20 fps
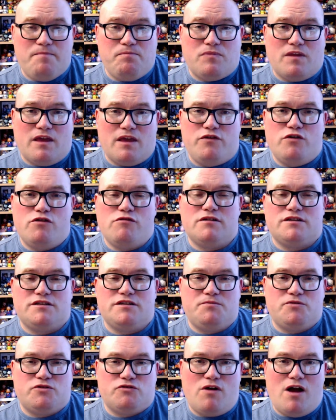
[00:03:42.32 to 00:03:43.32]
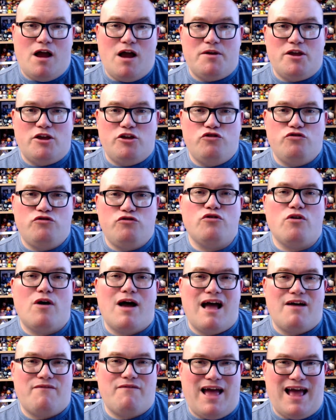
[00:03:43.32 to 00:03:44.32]
if you are subscribing, you do not
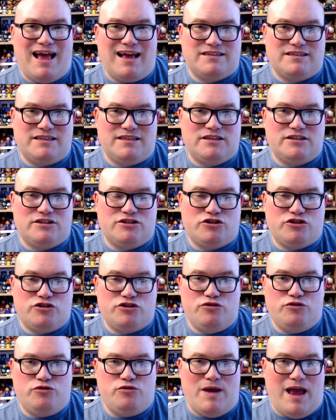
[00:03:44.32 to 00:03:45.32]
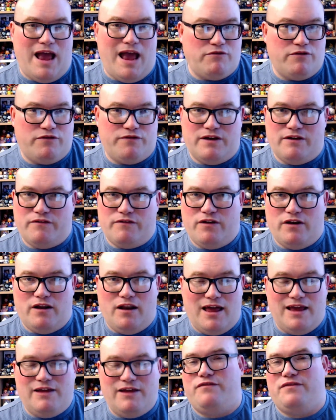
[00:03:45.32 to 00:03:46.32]
have access to everything for
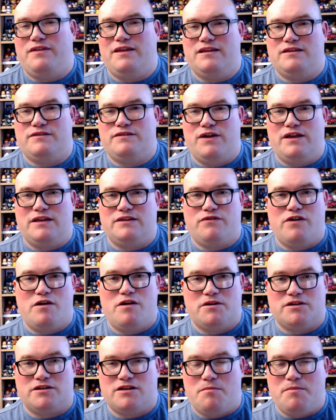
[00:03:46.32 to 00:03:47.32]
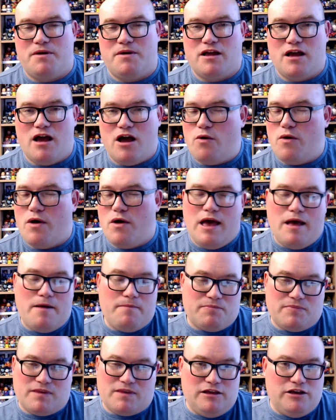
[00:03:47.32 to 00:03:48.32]
life. These things very much come and go
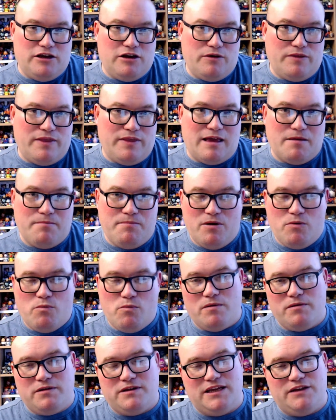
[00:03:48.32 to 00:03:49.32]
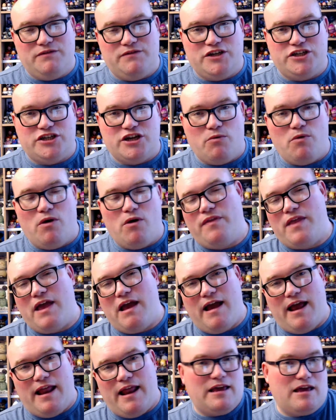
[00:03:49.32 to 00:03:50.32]
you know, they can put one TV show on
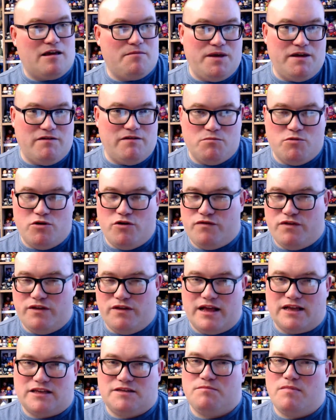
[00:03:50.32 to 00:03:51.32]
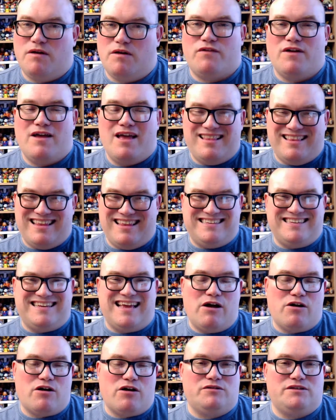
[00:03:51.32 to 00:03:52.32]
there and it can be removed the next month. This is
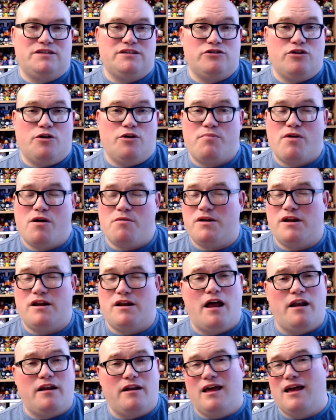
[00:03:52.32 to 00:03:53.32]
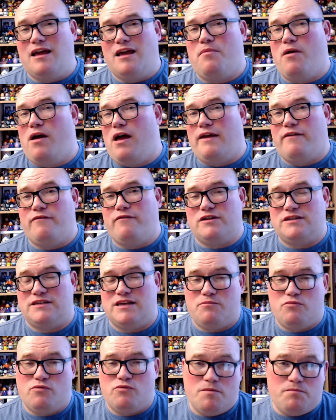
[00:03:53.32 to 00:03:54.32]
how it goes. It's not permanent, unlike buying, for
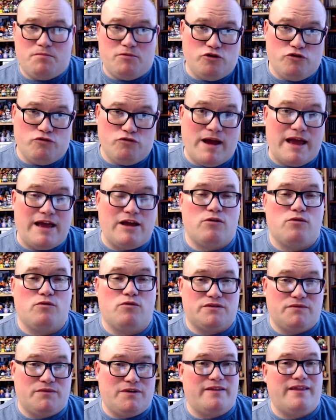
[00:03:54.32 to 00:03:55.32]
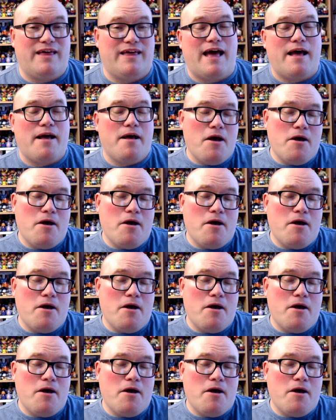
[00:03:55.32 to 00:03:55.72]
example, a Blu ray or something like that.